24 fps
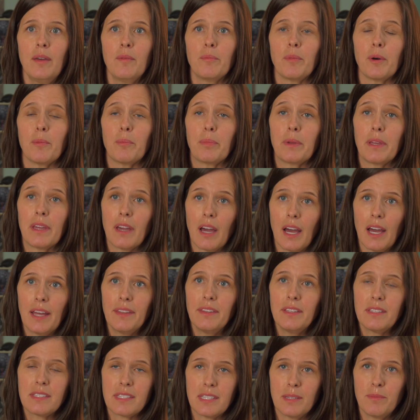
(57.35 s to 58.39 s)
But
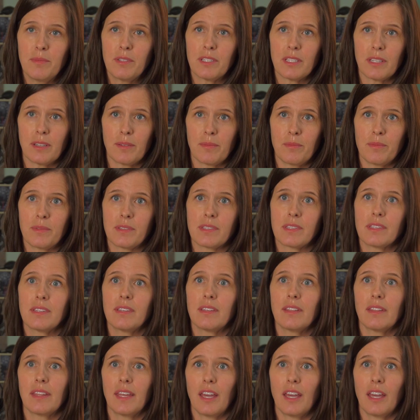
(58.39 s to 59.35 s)
beyond the symptoms,